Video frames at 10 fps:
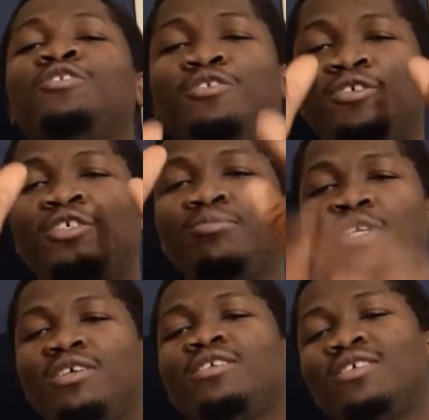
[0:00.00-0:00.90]
Trust
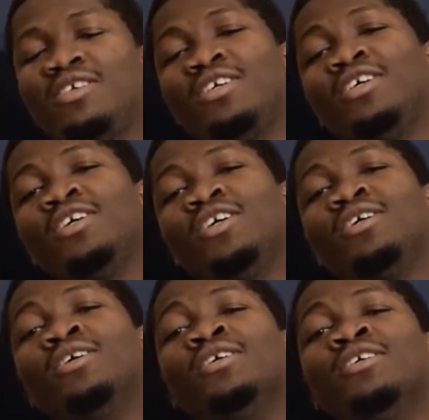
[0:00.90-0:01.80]
me.
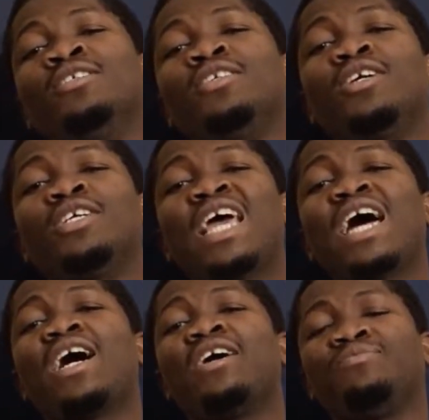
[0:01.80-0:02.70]
So
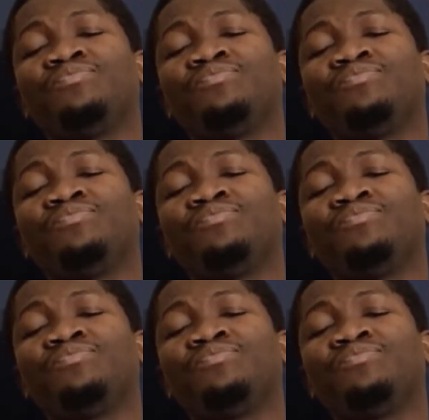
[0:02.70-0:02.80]
yeah,